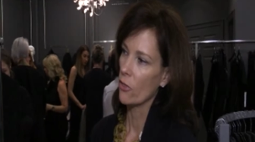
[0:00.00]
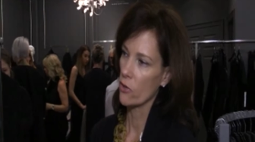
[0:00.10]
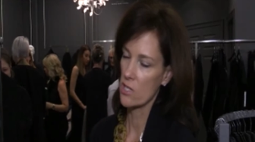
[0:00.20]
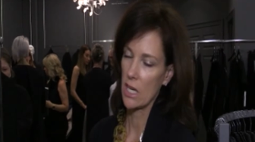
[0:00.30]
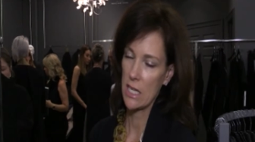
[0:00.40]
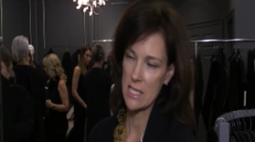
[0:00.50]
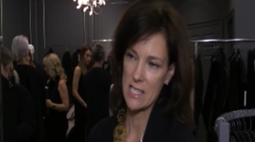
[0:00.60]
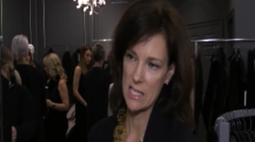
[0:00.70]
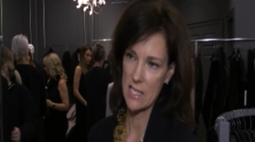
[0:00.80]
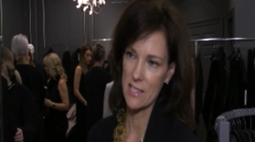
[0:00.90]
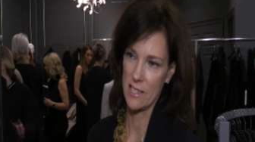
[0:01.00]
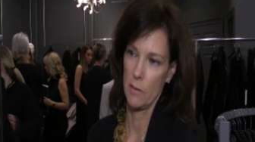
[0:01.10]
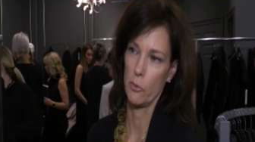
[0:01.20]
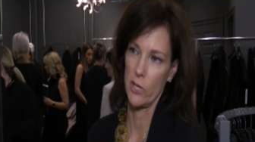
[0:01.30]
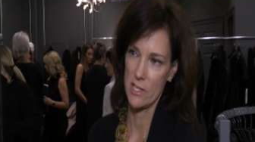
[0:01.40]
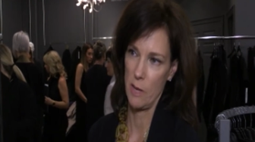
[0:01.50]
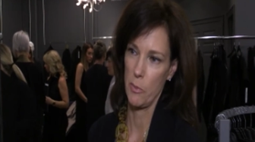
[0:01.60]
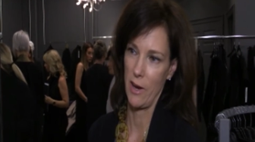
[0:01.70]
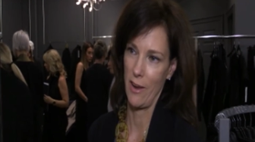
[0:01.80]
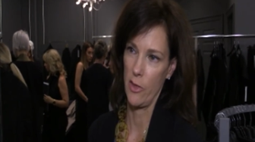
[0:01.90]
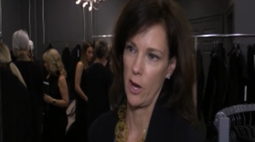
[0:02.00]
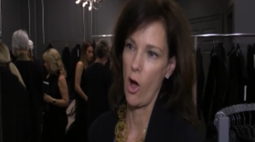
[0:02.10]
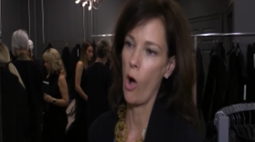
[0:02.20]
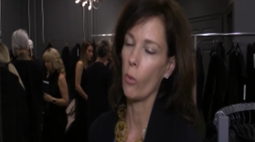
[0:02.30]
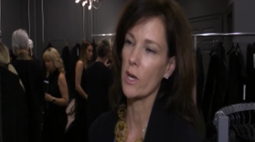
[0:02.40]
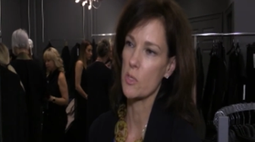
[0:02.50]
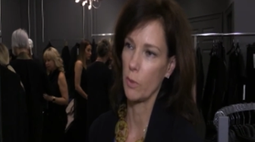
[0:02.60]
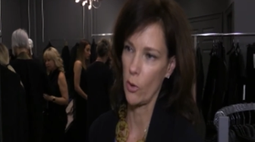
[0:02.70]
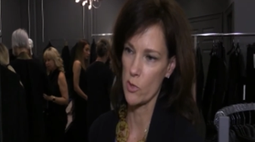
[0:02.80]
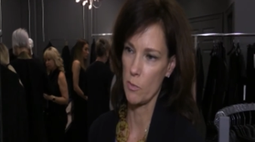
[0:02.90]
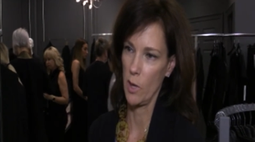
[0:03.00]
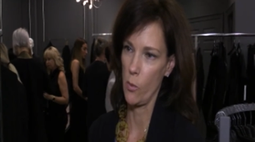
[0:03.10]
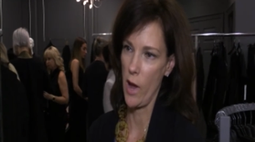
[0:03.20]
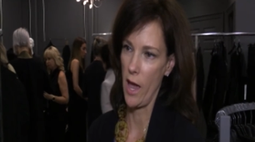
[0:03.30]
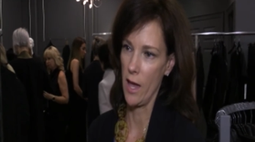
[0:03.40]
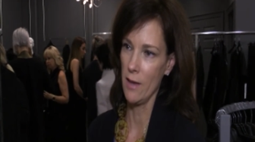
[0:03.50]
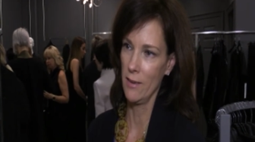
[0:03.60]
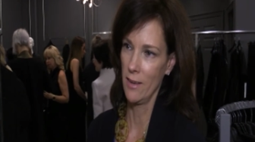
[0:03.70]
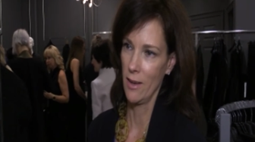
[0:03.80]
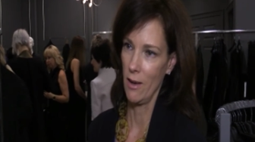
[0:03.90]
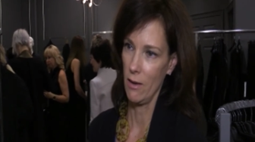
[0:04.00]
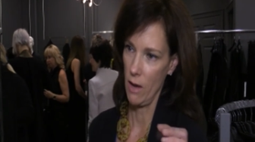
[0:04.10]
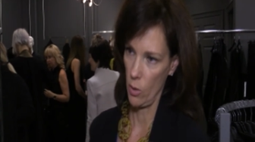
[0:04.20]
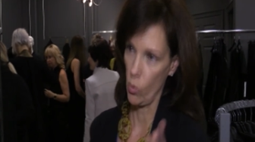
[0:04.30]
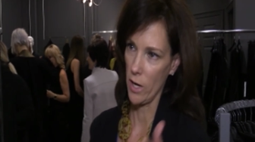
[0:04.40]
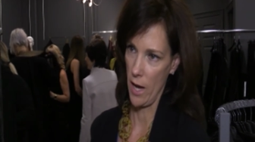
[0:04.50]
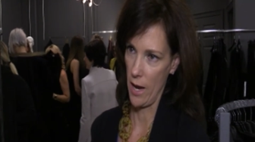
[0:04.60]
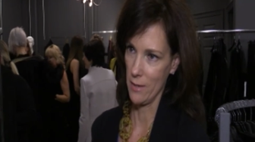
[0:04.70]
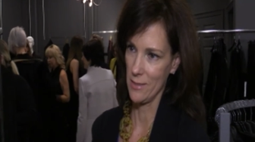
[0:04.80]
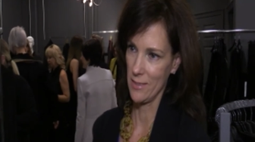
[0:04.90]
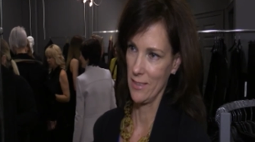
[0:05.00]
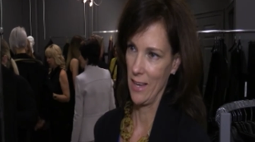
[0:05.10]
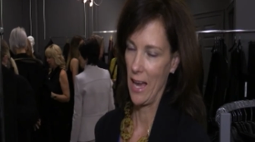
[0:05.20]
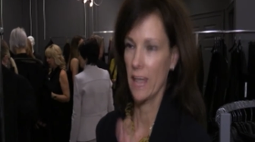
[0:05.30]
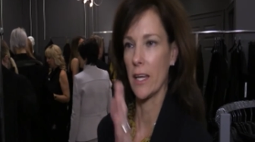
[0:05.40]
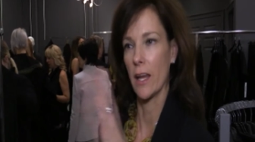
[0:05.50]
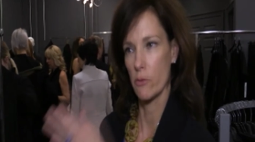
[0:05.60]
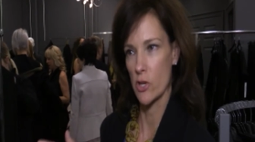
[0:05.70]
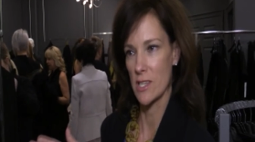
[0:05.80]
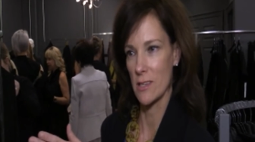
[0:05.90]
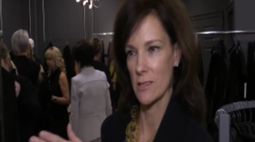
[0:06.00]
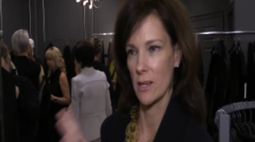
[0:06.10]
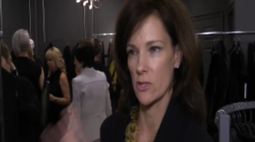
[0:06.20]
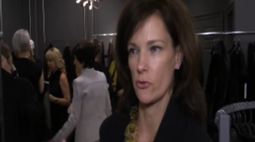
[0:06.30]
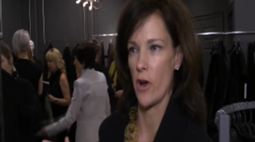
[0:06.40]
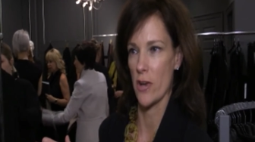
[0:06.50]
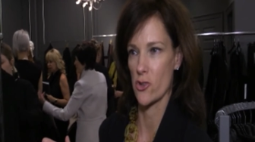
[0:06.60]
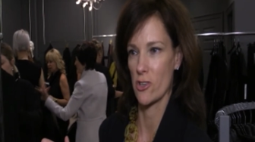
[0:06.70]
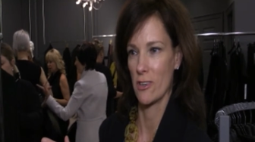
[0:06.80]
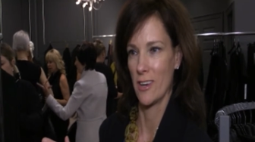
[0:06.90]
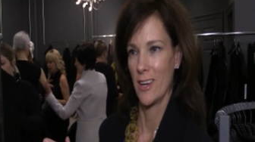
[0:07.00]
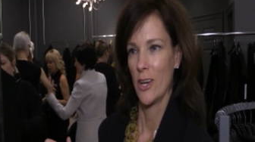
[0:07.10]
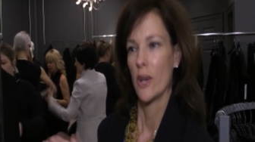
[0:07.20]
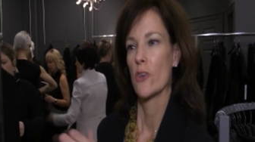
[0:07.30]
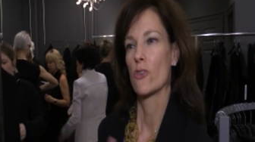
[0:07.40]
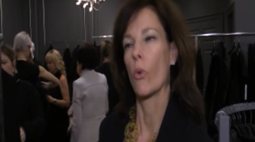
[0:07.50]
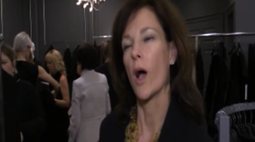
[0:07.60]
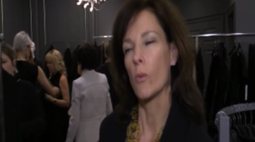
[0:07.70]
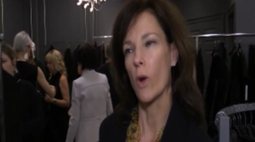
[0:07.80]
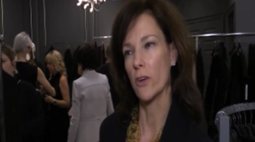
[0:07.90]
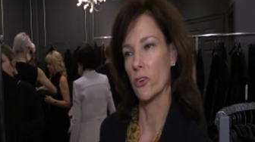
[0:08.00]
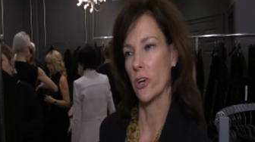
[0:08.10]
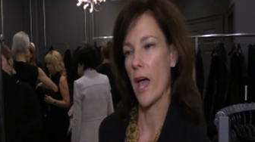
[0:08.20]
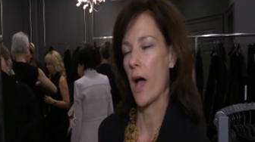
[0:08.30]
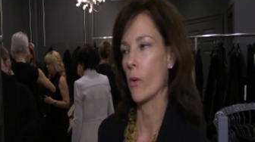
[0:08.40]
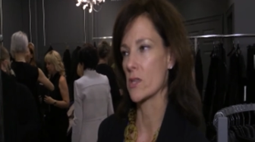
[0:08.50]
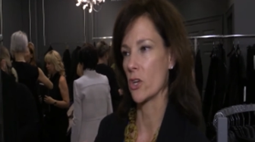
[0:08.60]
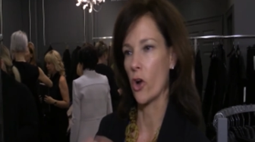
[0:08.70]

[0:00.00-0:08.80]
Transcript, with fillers: there's a consistency to Marie St. Pierre that it always blows me away on one hand, and yet every season it's fresh. So I wondered how, as an